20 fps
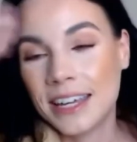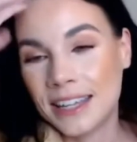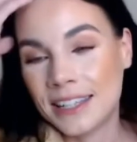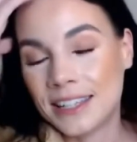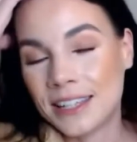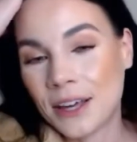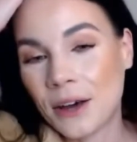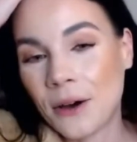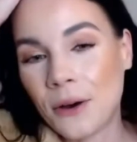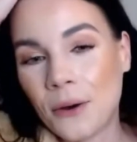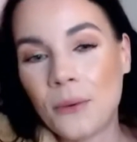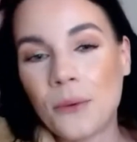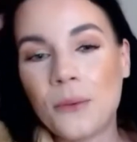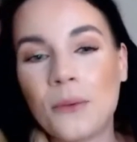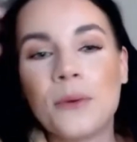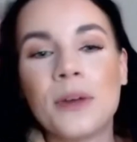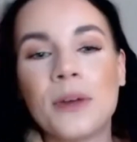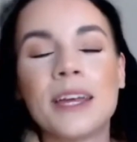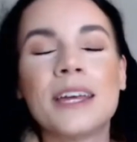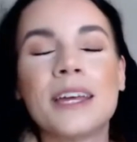So
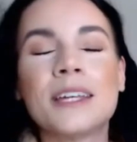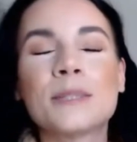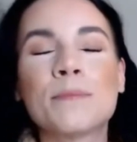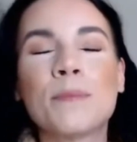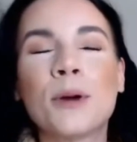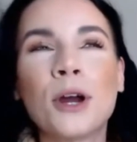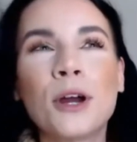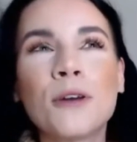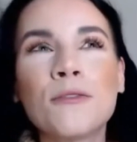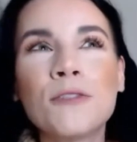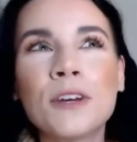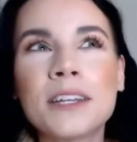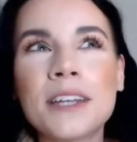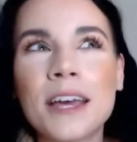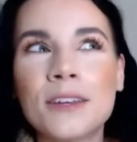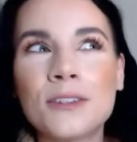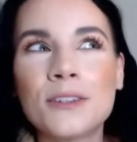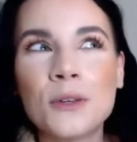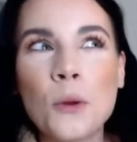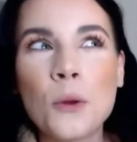as perfect
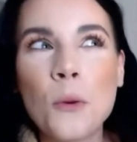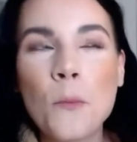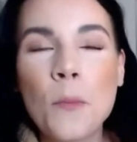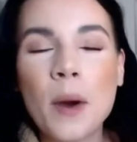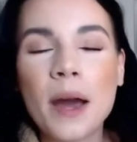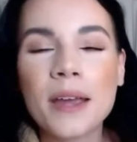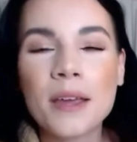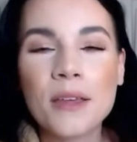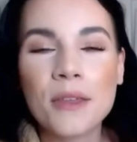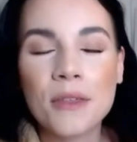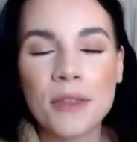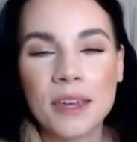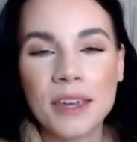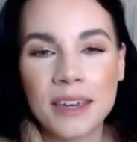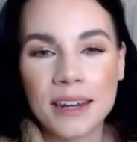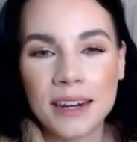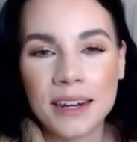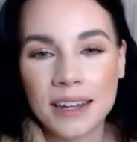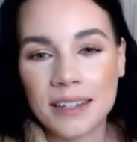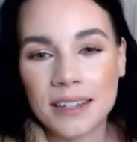as you might
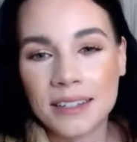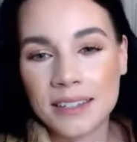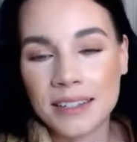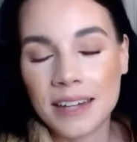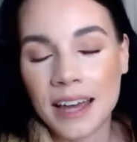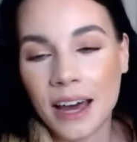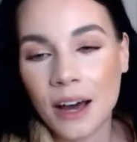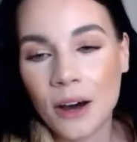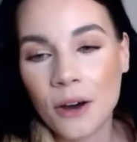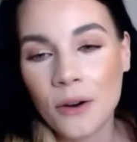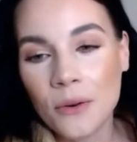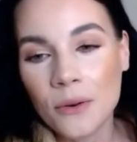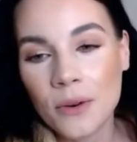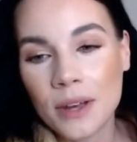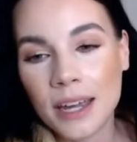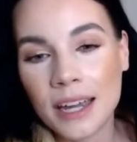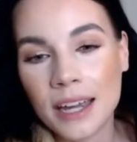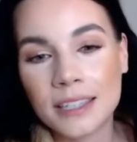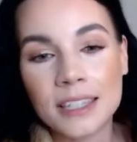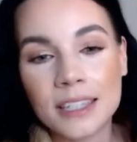think it is now,
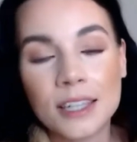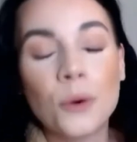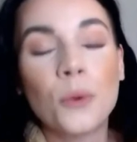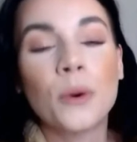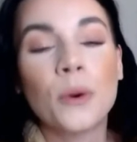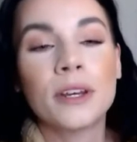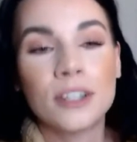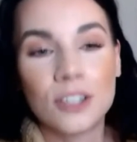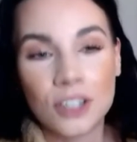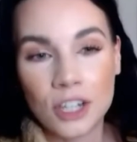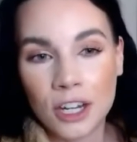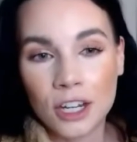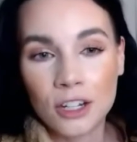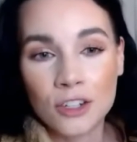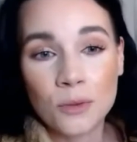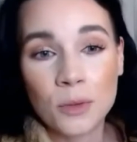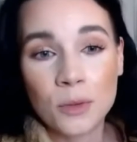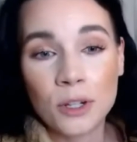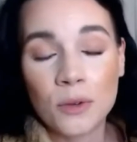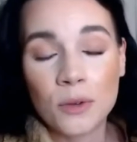it's going to
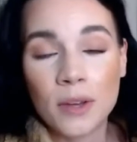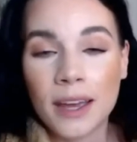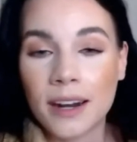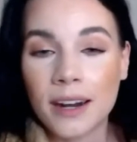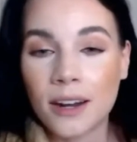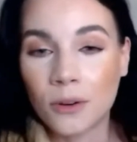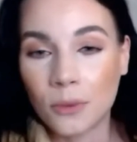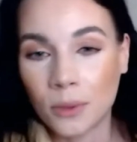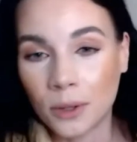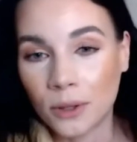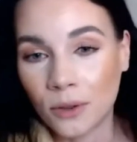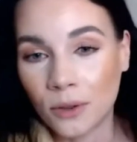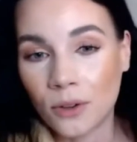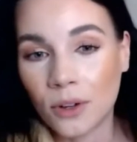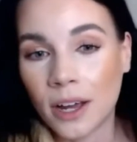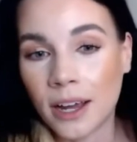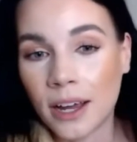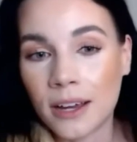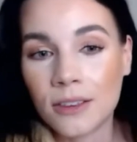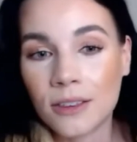change when you get a real
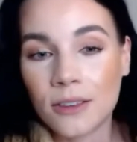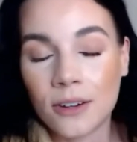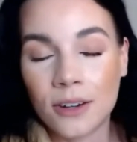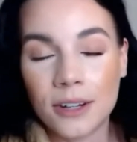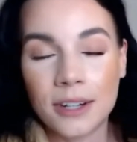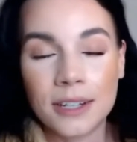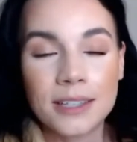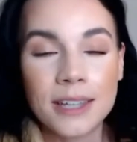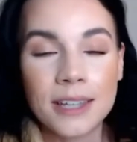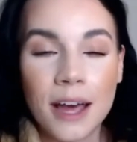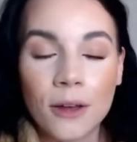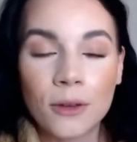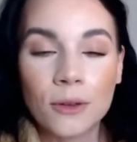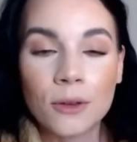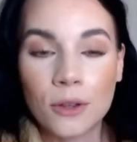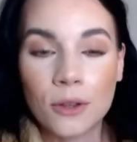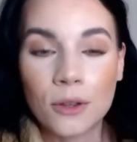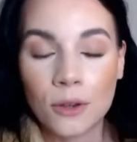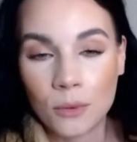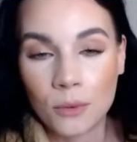client. They're going to
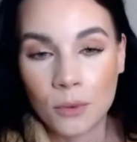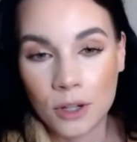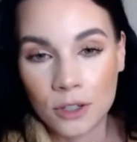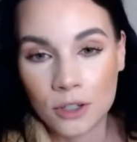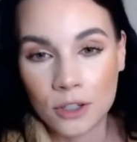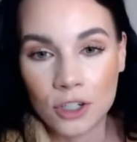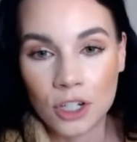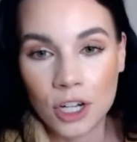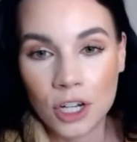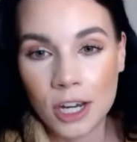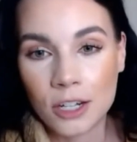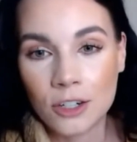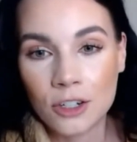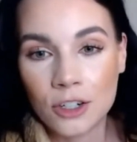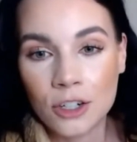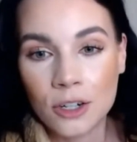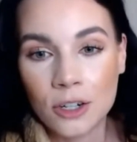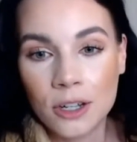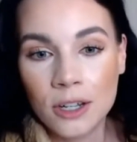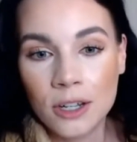tell you what to change.